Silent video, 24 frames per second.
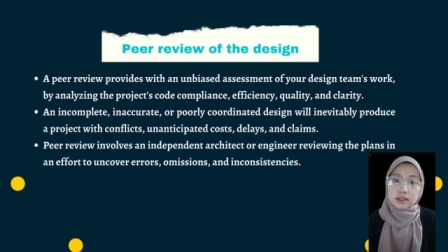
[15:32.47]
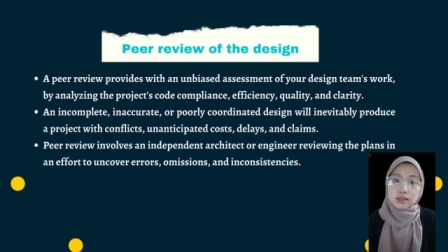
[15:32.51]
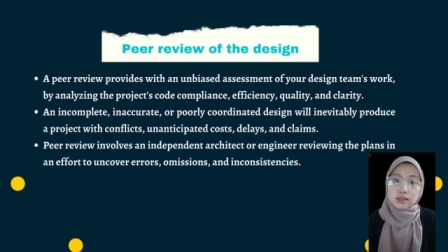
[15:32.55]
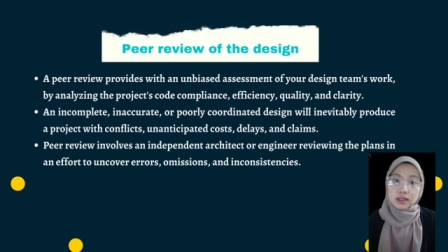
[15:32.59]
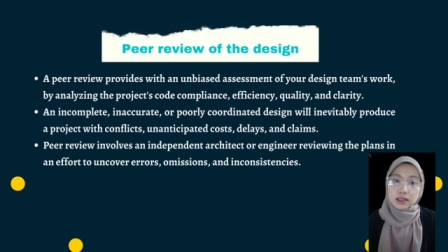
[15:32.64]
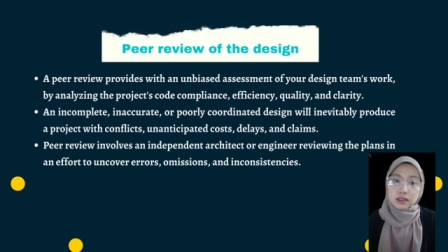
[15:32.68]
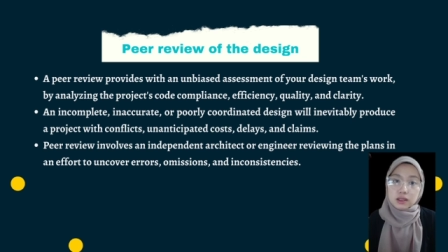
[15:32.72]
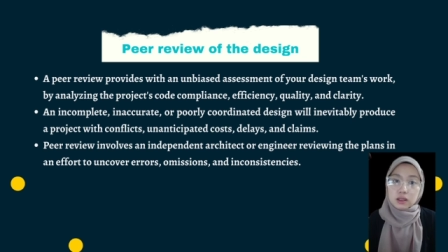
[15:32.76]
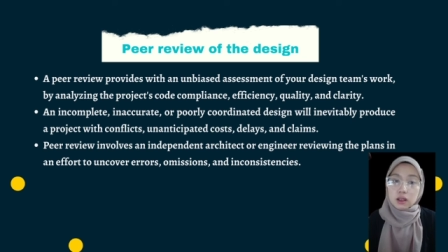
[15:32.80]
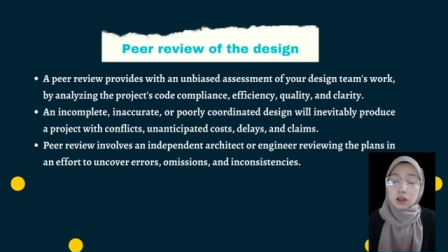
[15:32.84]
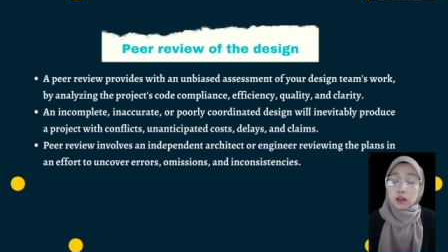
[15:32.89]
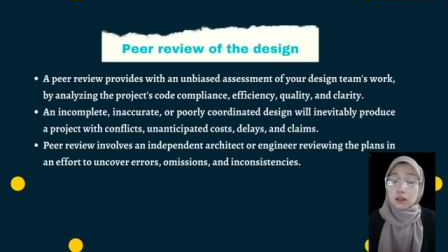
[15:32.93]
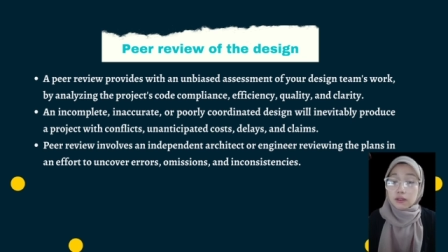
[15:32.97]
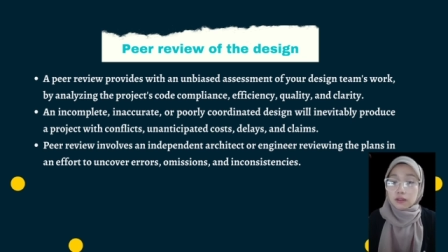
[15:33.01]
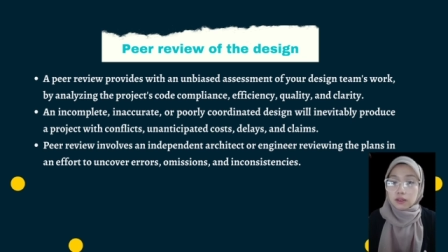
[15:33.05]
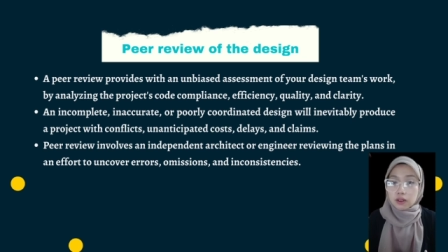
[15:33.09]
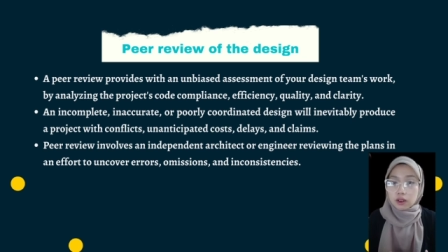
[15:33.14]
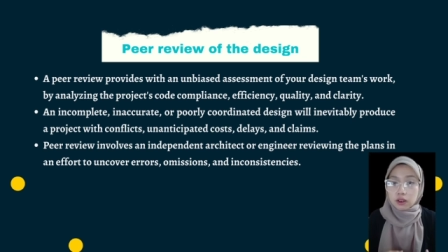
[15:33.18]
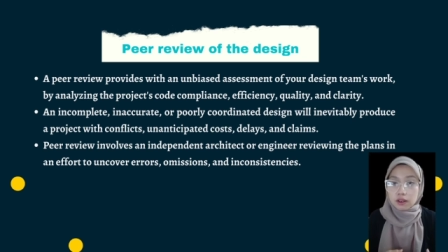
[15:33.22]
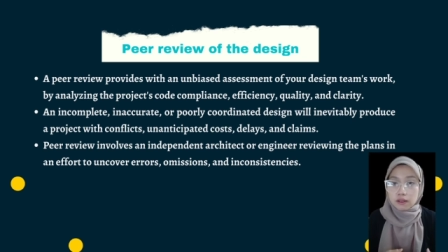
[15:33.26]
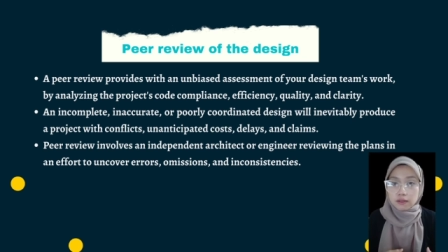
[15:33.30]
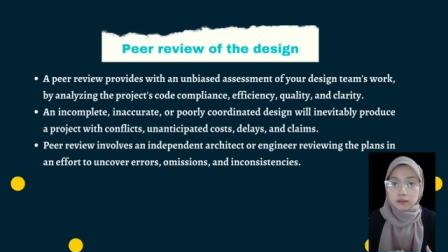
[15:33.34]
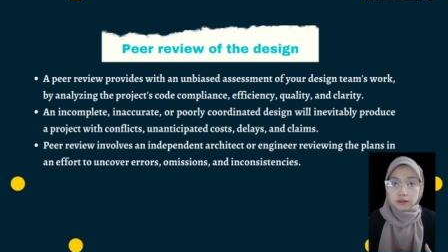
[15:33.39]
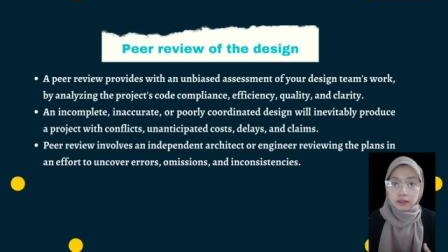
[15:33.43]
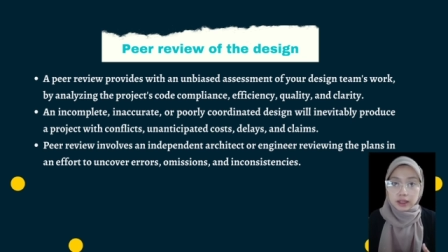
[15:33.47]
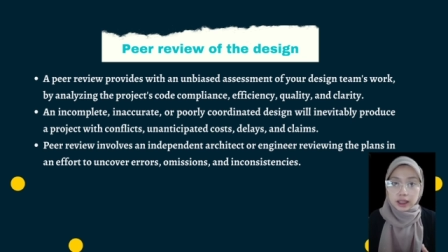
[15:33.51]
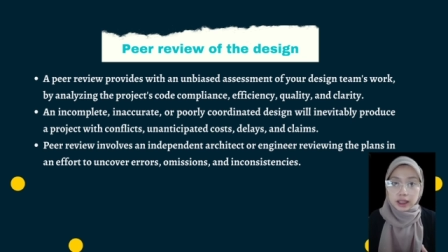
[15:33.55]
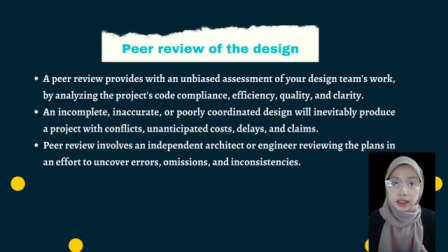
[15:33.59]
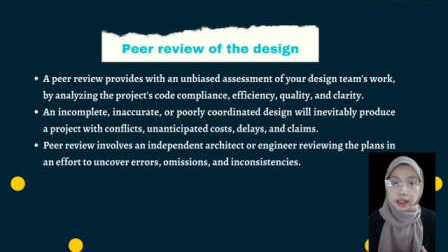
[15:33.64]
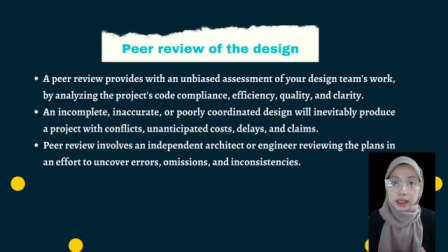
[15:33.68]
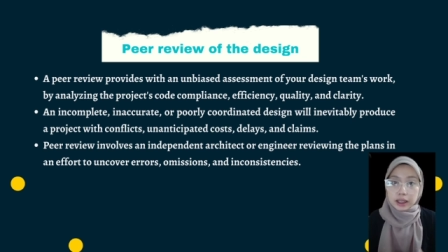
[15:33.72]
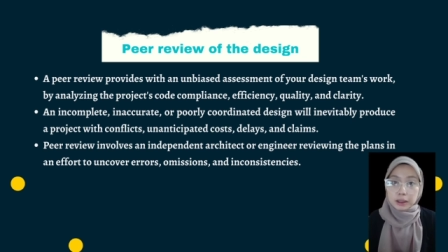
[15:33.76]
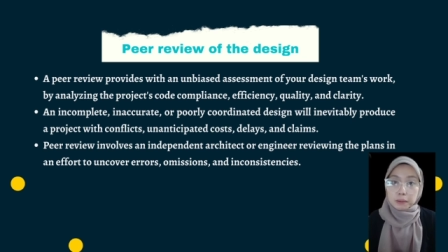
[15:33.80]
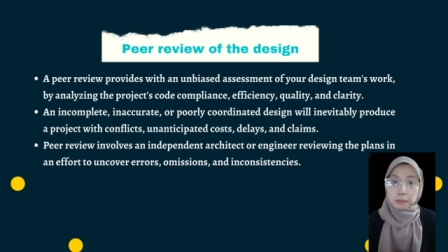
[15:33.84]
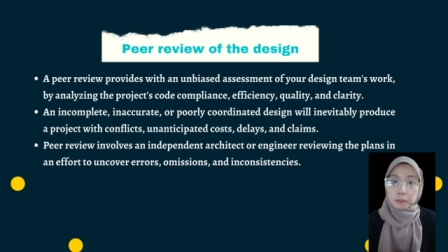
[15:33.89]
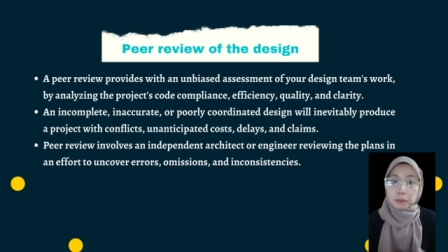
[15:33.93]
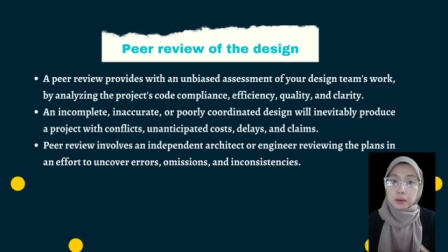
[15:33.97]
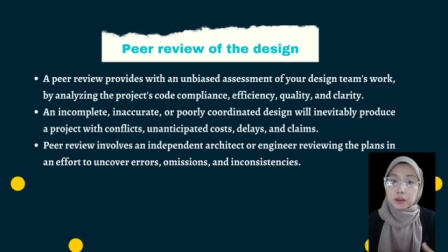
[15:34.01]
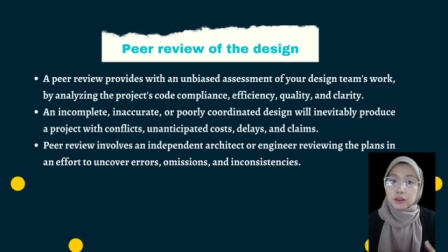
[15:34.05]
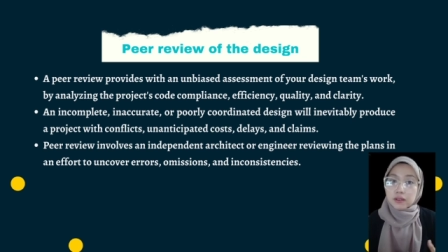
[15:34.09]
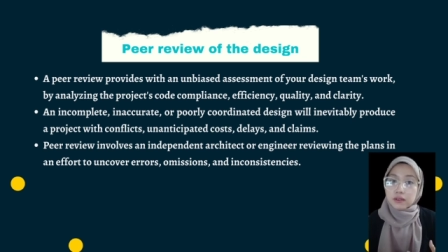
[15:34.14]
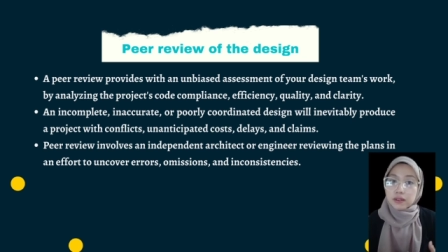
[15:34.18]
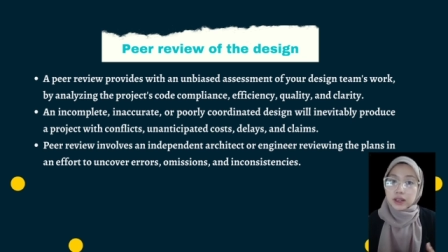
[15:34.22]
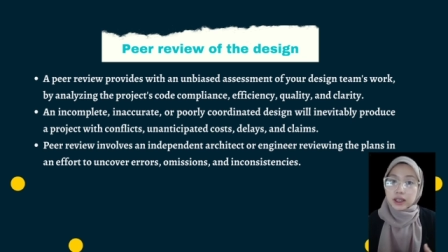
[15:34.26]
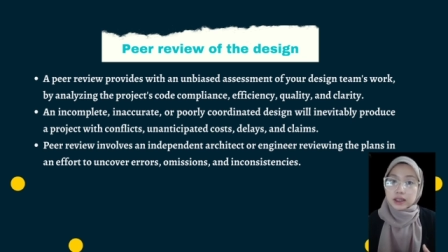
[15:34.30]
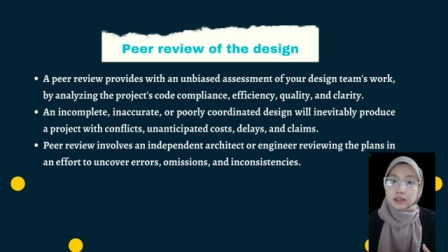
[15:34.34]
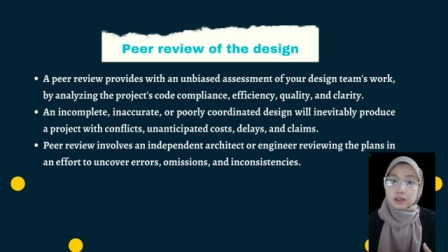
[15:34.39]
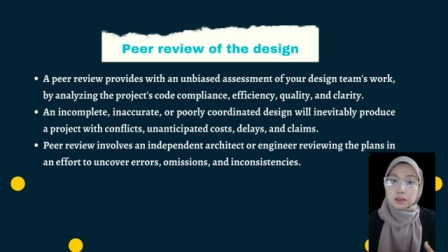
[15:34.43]
the risk of conflict and
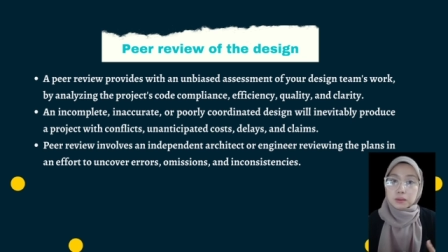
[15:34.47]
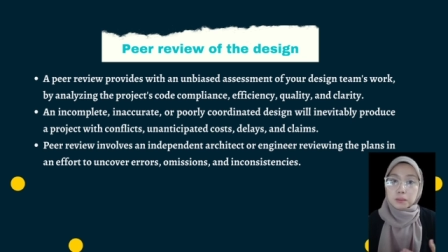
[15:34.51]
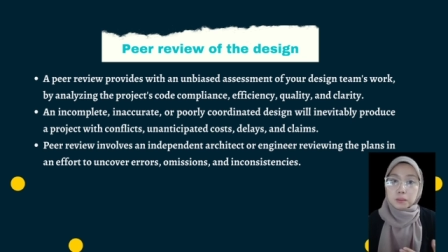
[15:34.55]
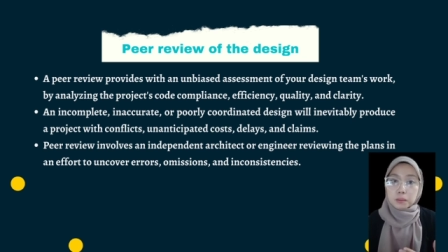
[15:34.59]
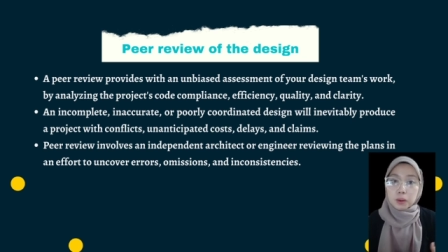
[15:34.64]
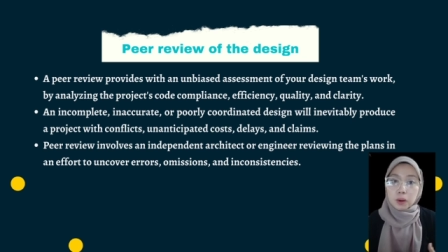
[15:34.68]
provides